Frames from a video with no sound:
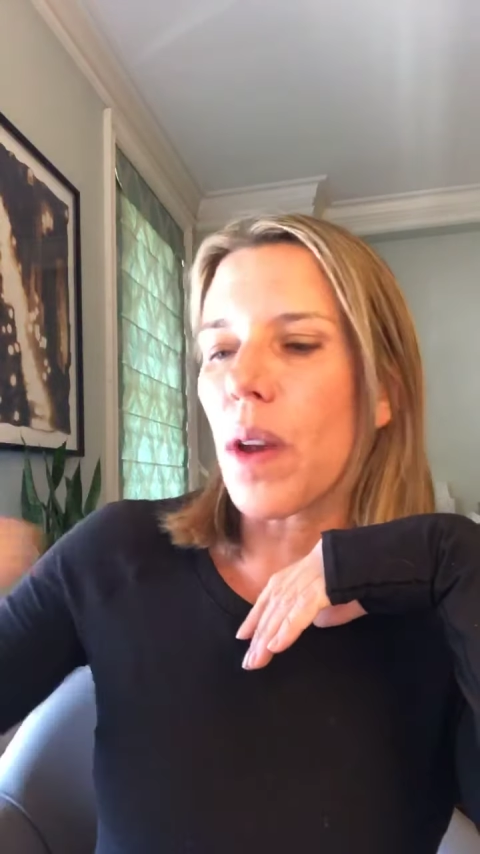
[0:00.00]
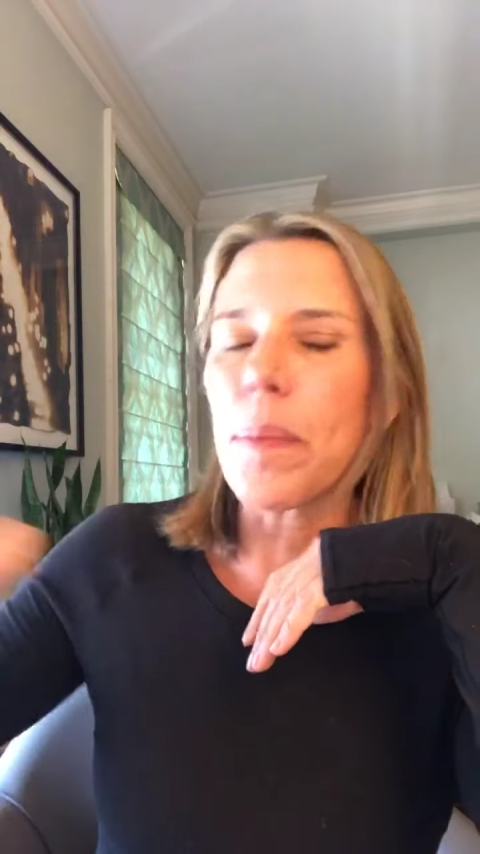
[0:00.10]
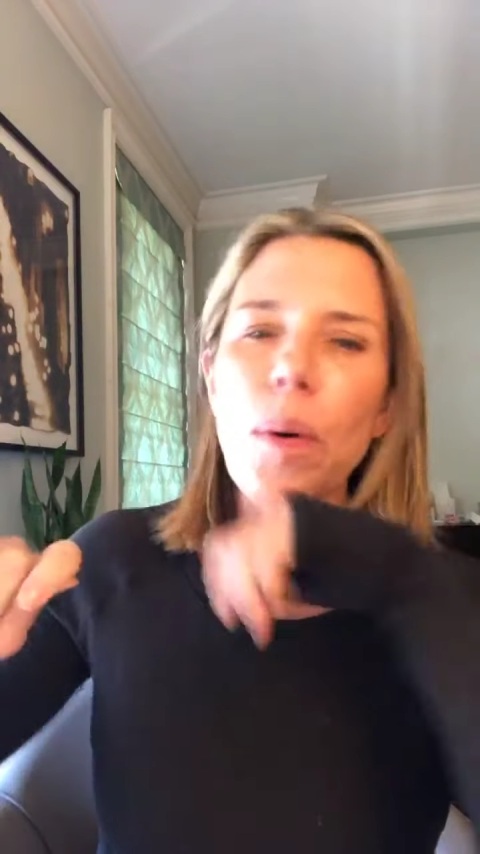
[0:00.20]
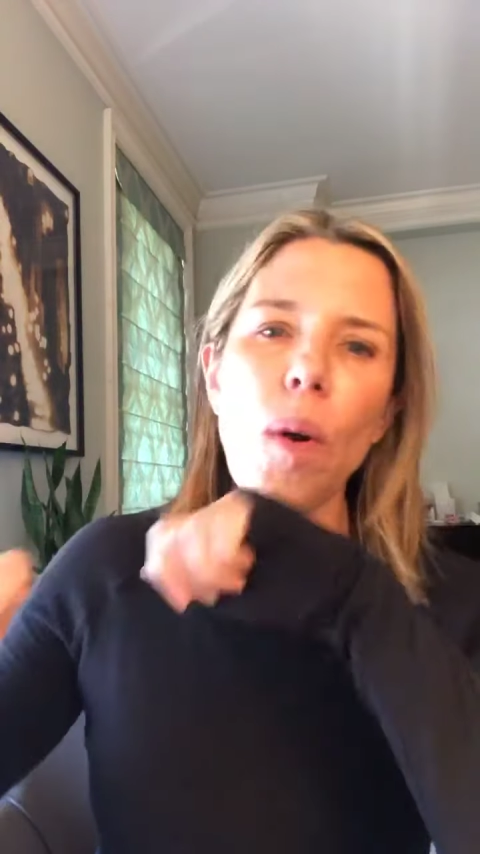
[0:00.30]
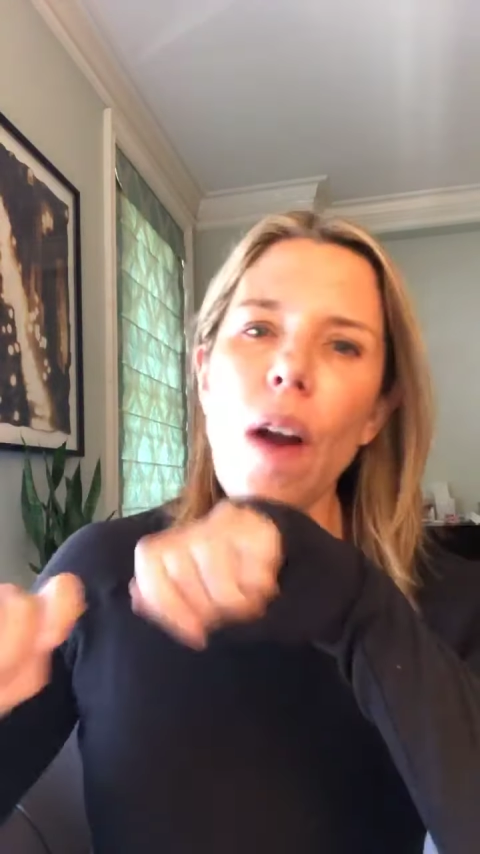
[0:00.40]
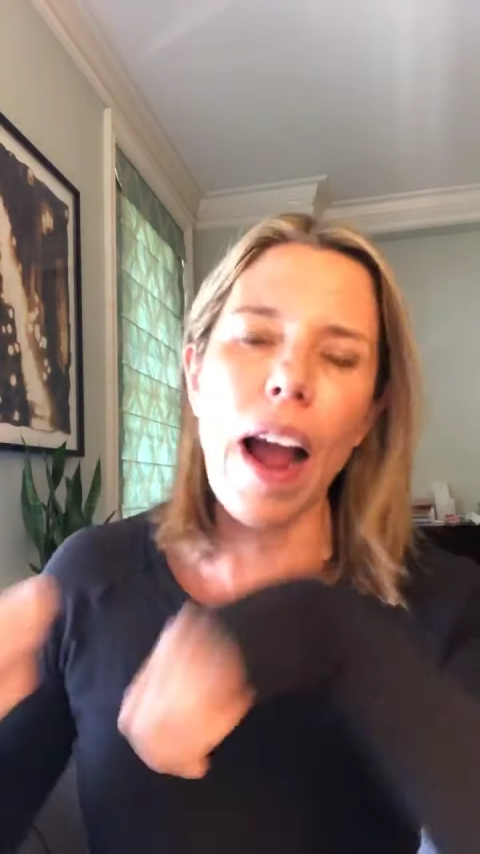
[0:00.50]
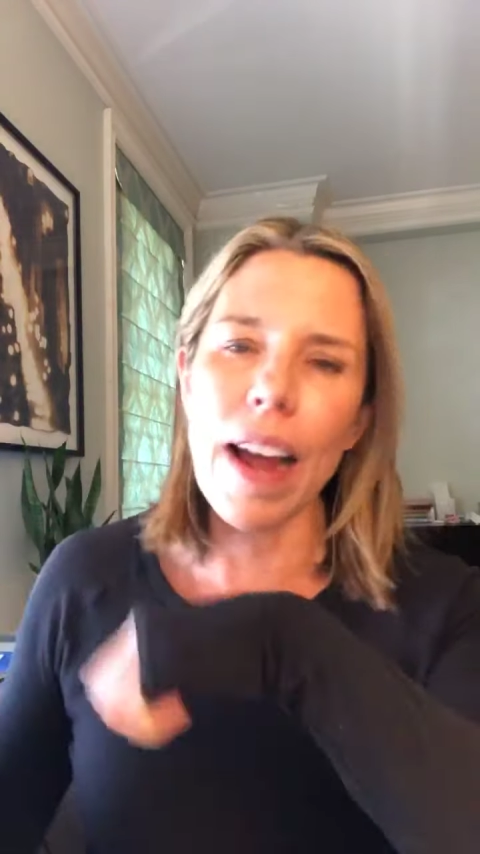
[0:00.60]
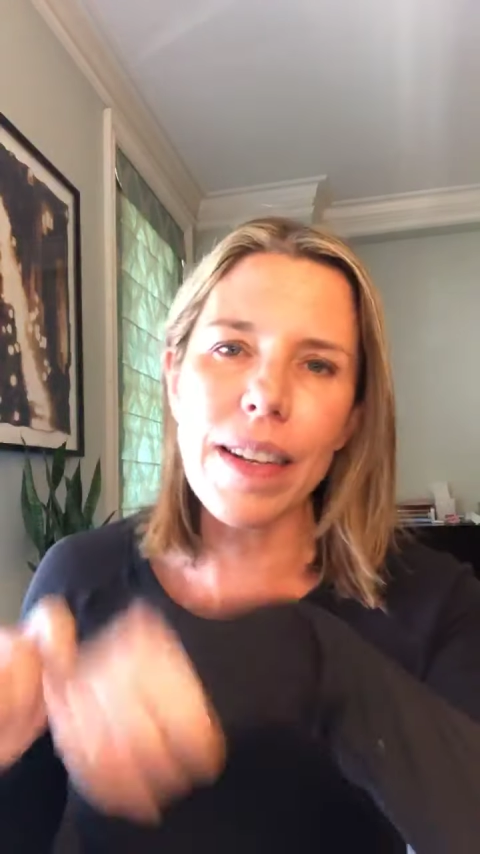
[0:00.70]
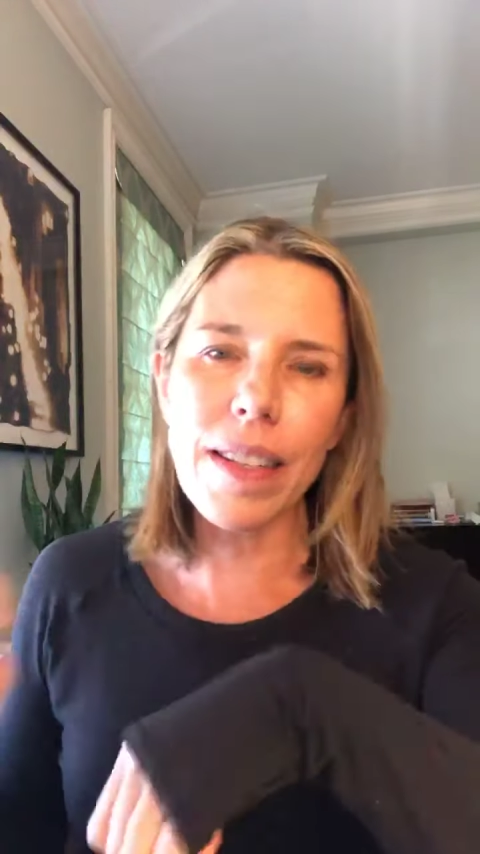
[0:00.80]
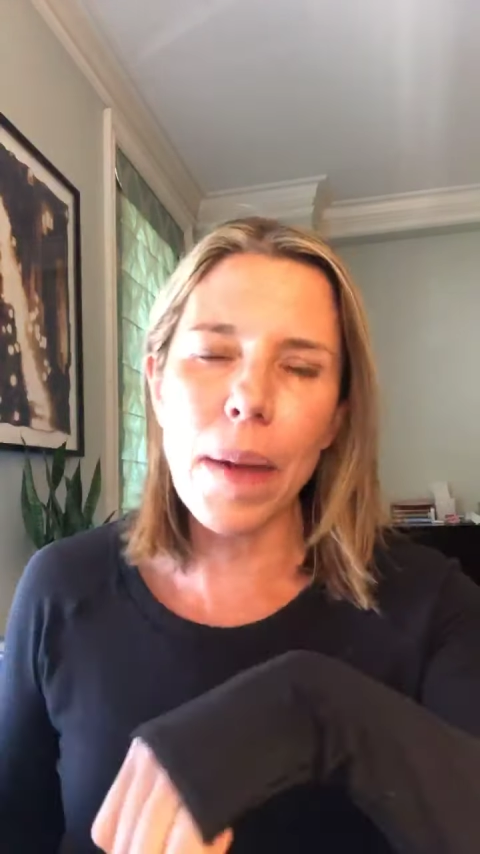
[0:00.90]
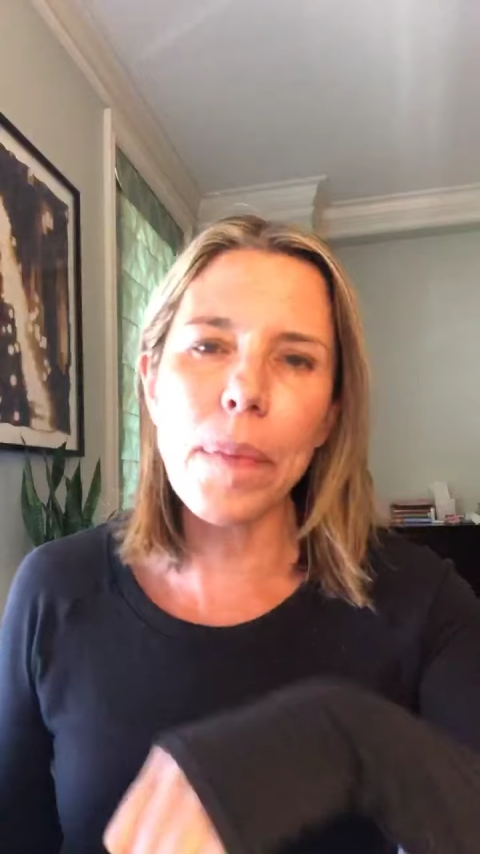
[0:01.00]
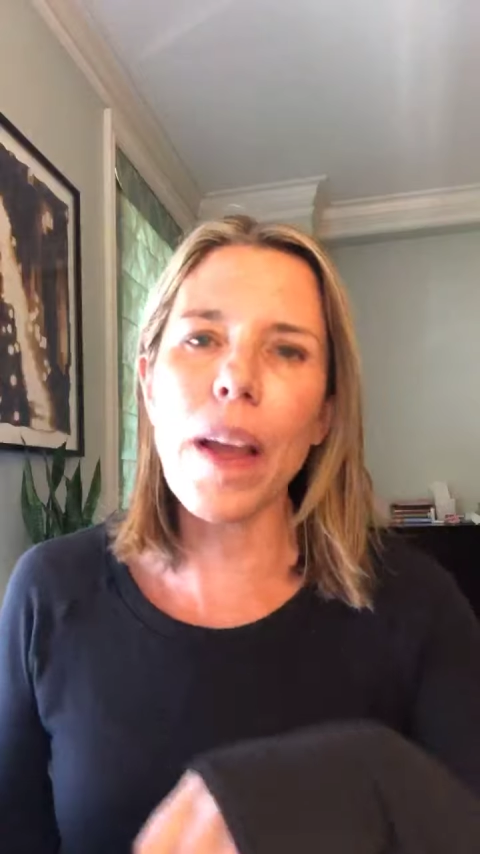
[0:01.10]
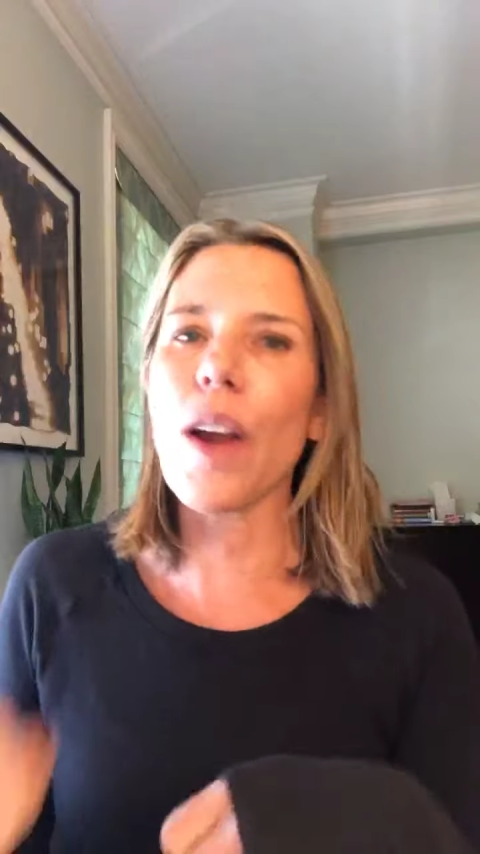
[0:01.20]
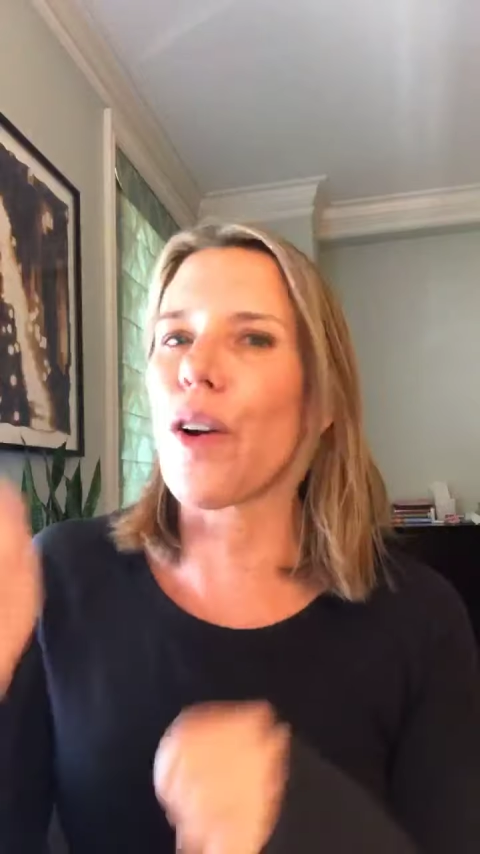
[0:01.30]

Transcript: can pour onto something,